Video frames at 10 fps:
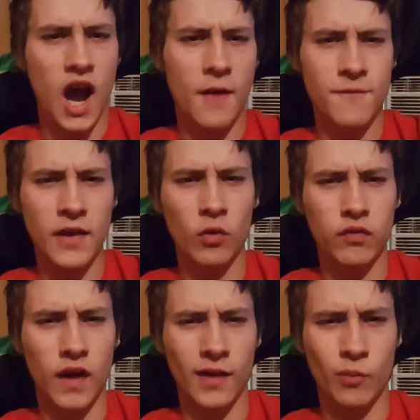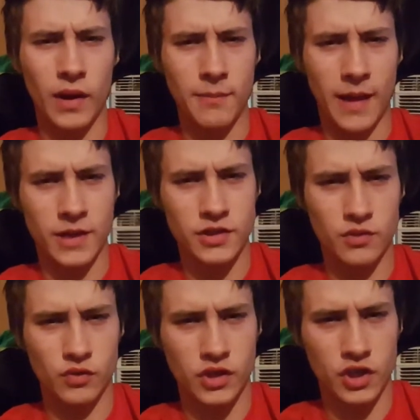A fatal five-way
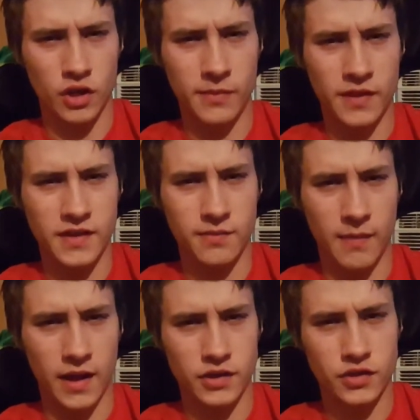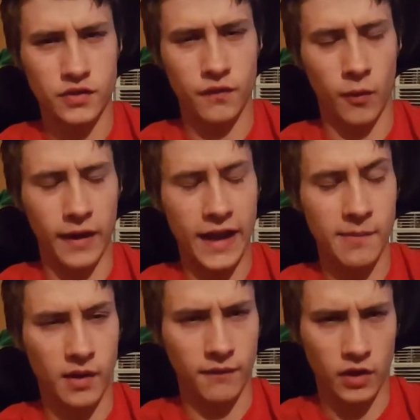match determined this match for
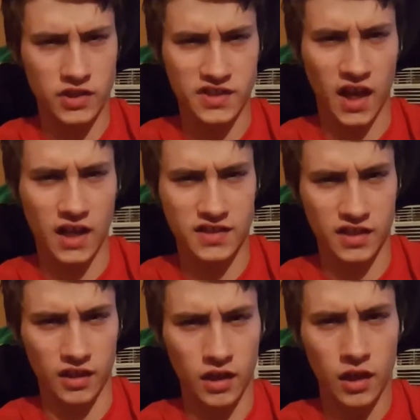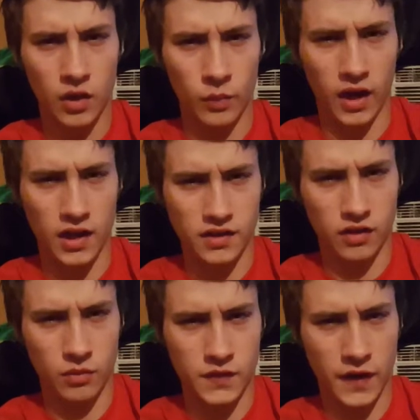Emma versus Asuka when
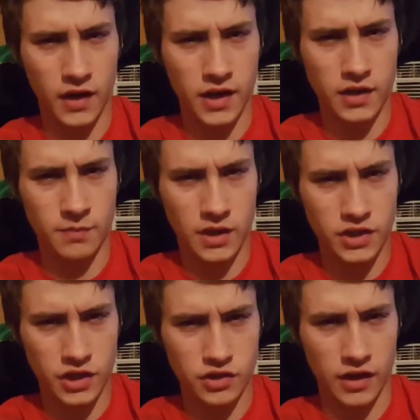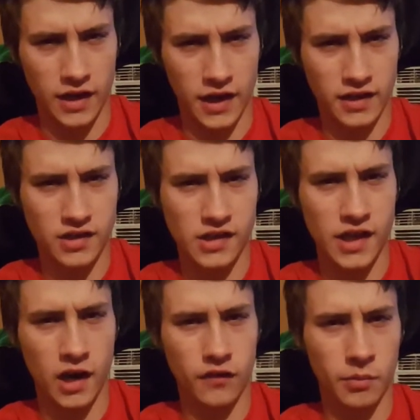Asuka was very in much injured at NXT
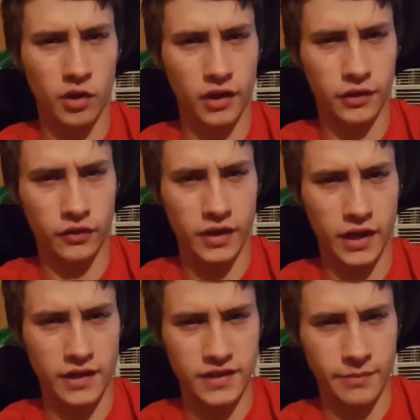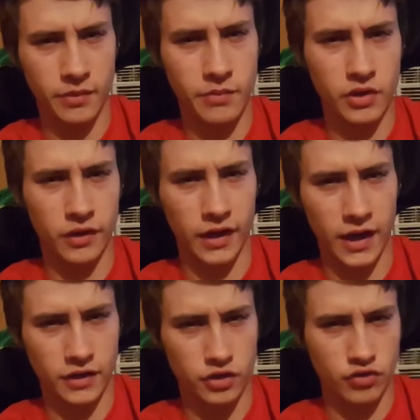Takeover Brooklyn 3 against Ember Moon and
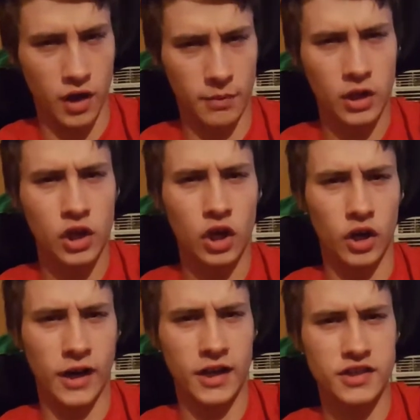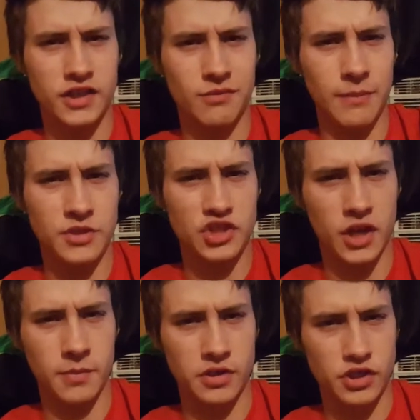had to drop her NXT Women's
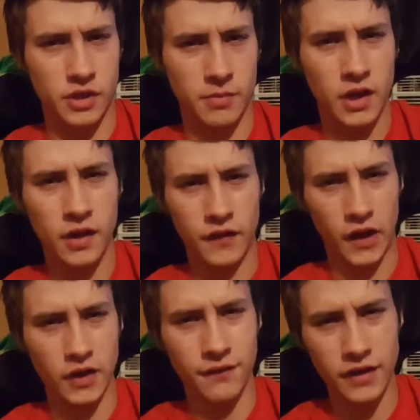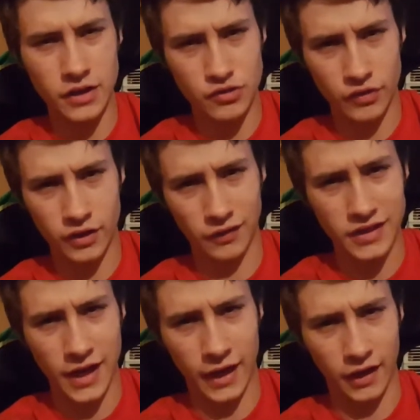Championship, the undefeated streak
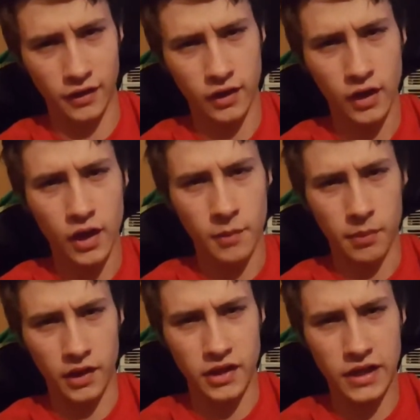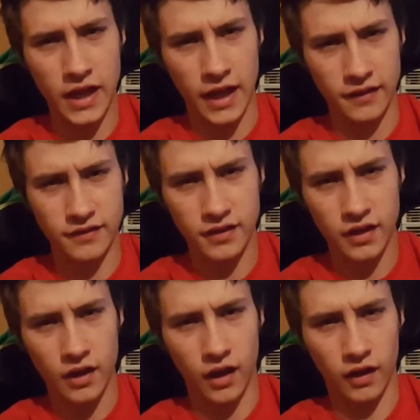retained, but yet
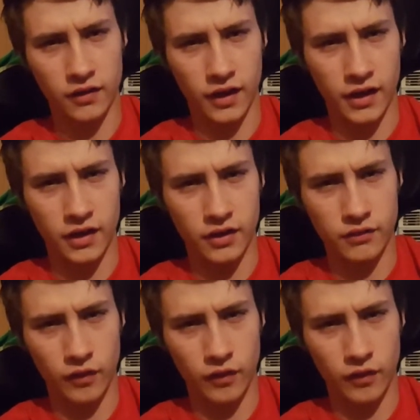Asuka had to